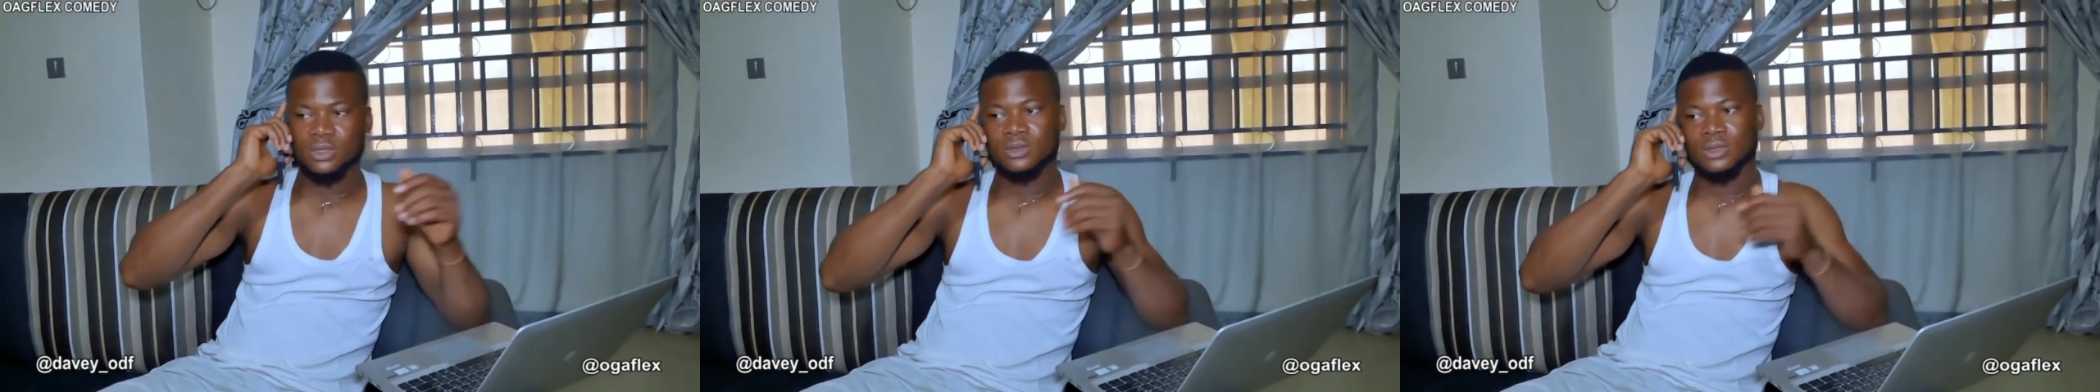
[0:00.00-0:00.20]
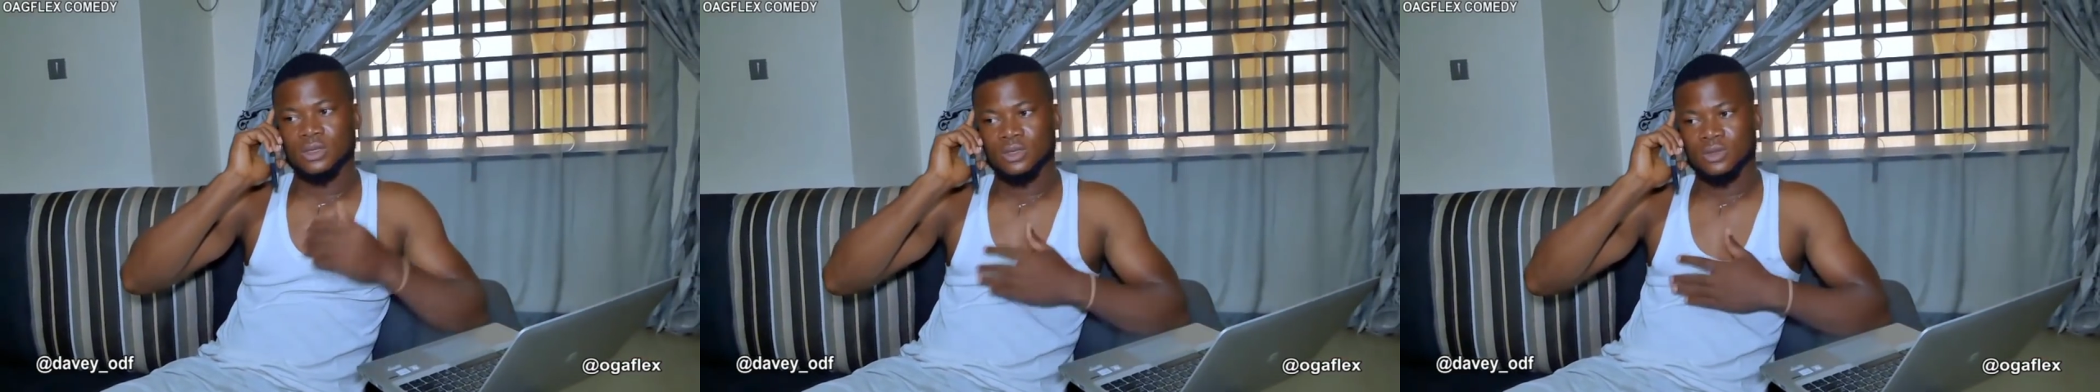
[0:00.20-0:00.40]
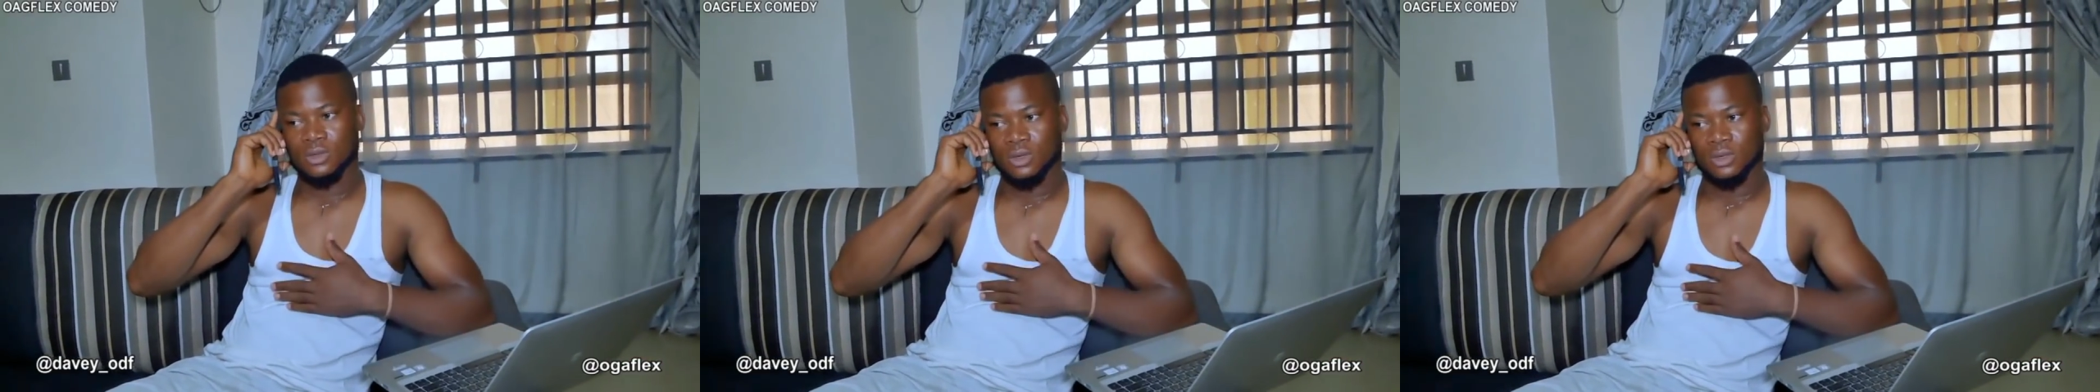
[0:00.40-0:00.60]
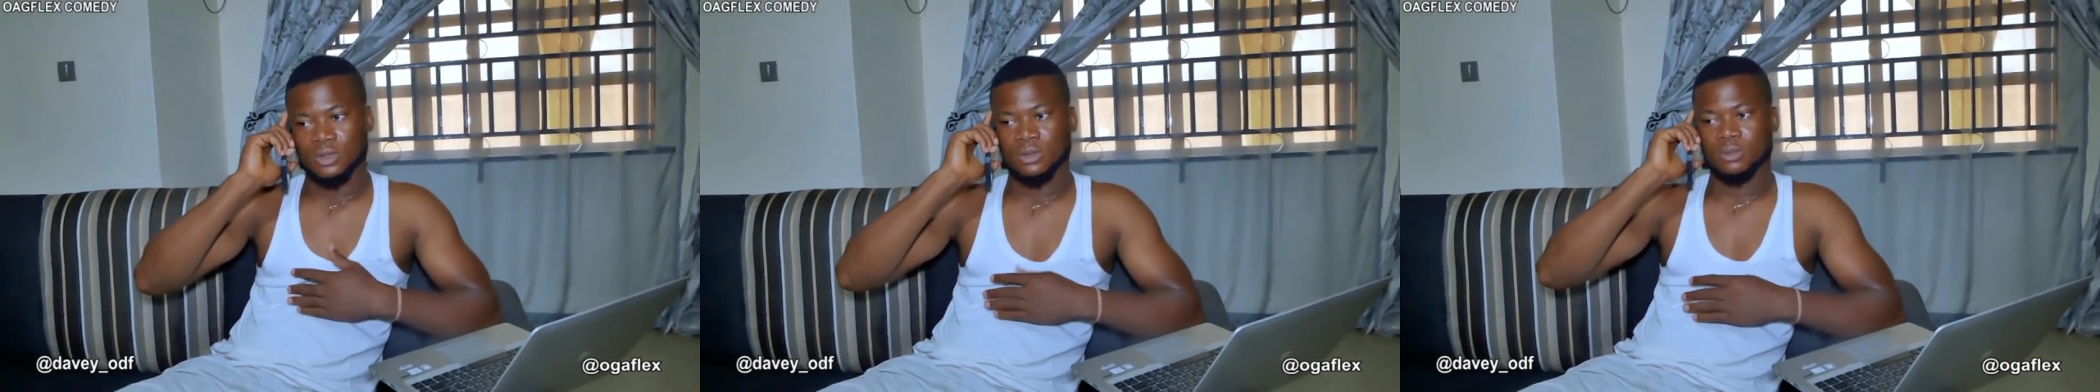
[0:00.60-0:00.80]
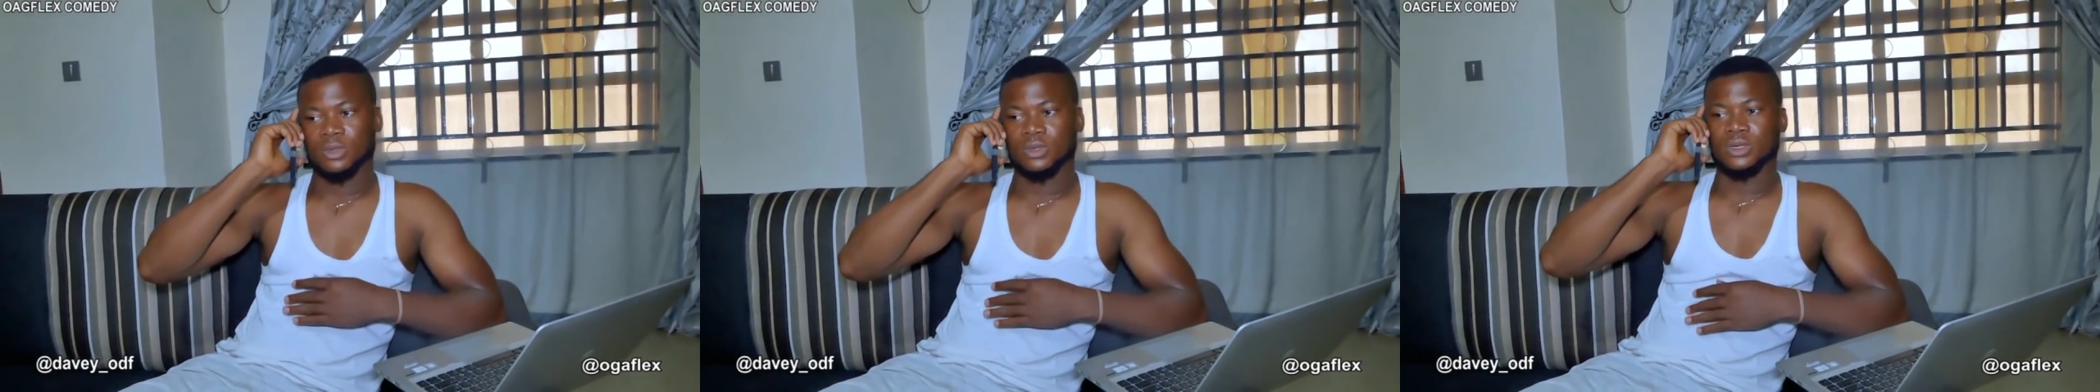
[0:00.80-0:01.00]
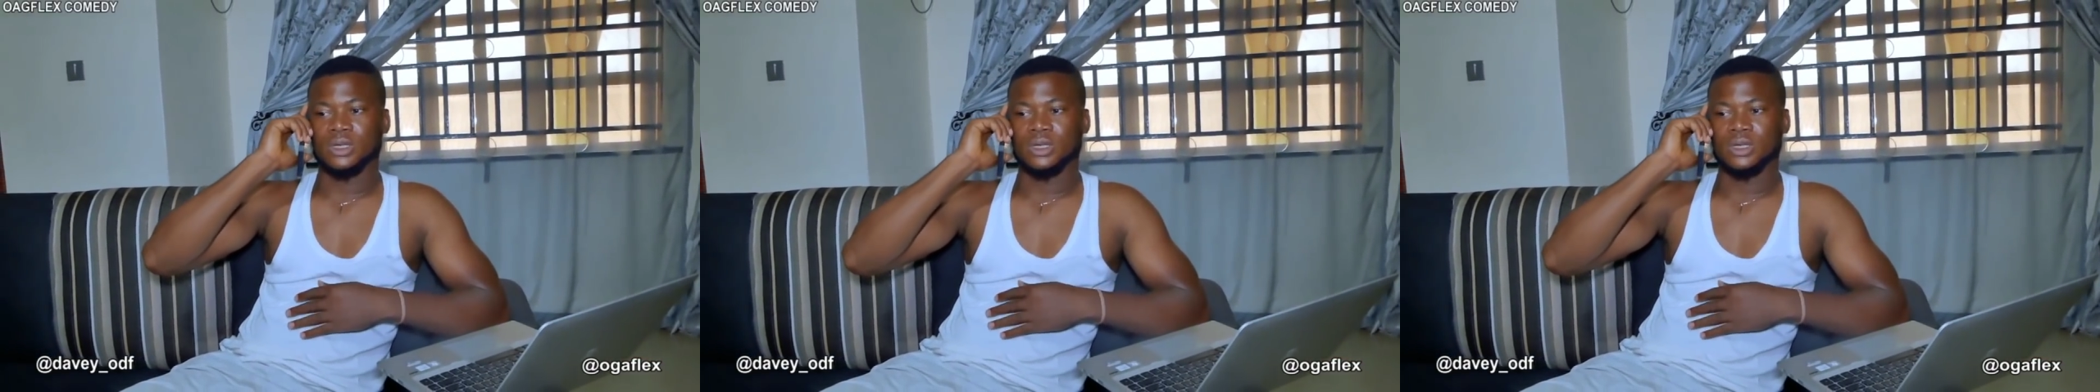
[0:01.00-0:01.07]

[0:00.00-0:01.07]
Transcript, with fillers: really sorry about